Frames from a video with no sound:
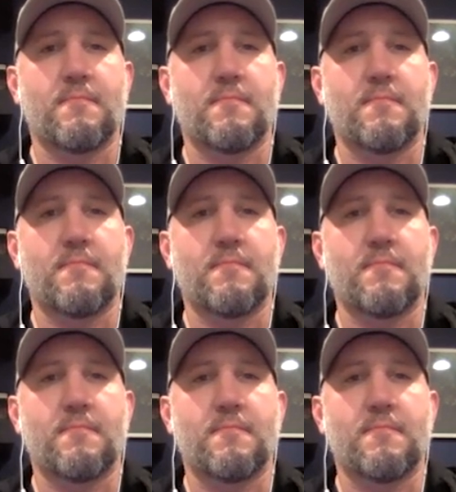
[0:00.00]

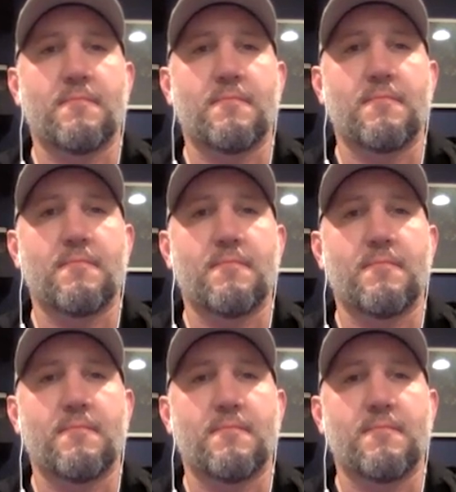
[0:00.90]

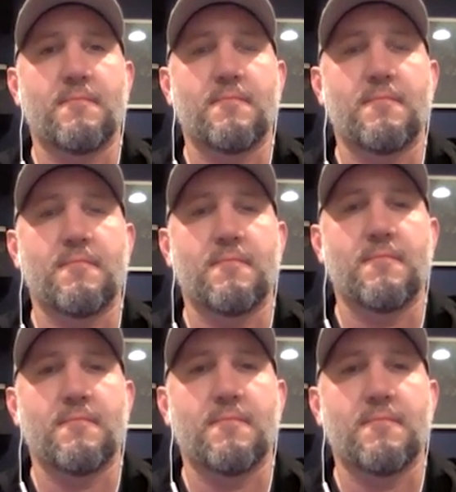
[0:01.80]

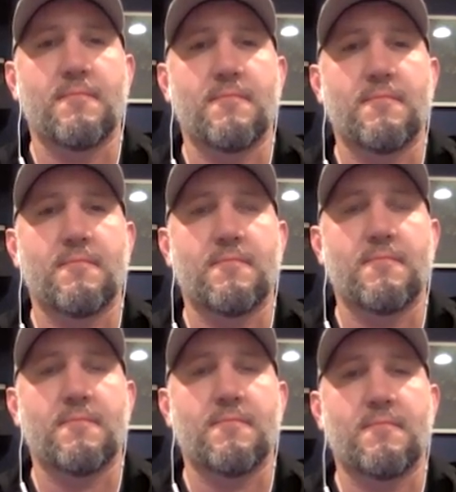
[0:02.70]

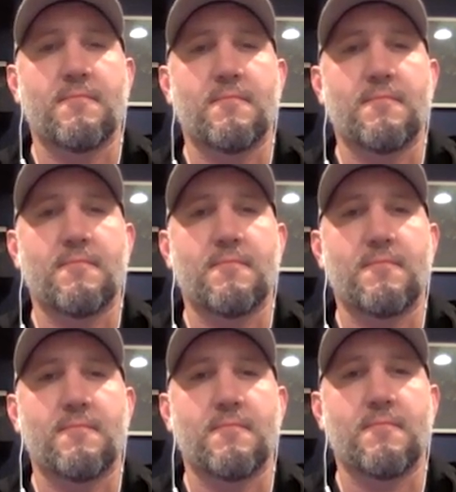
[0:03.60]

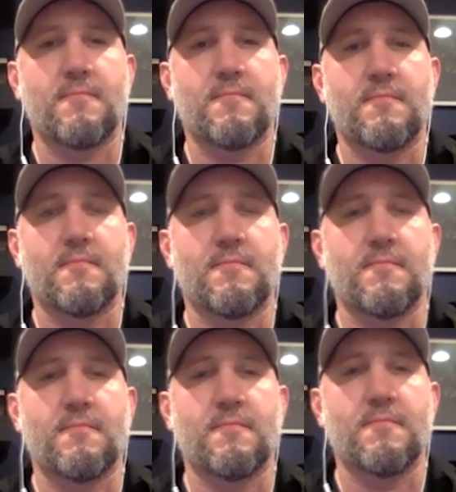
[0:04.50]

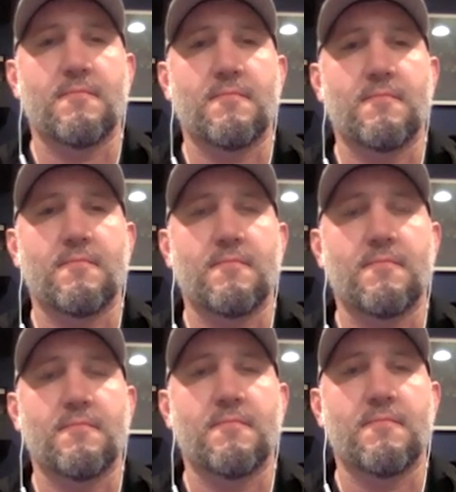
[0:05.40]

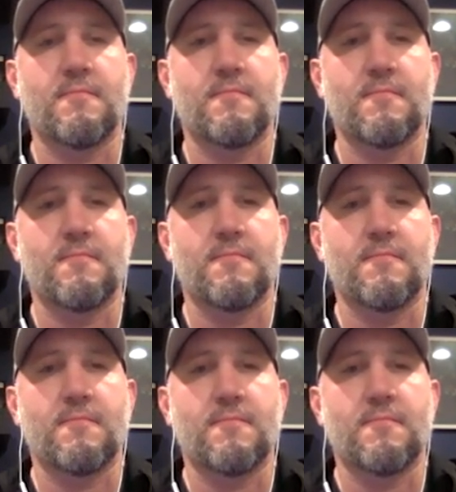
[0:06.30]

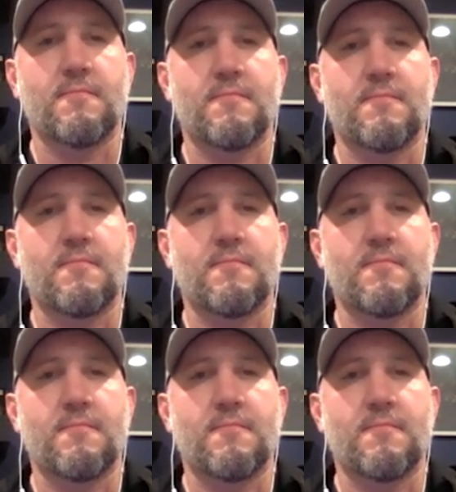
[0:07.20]
No words are spoken by the person on screen.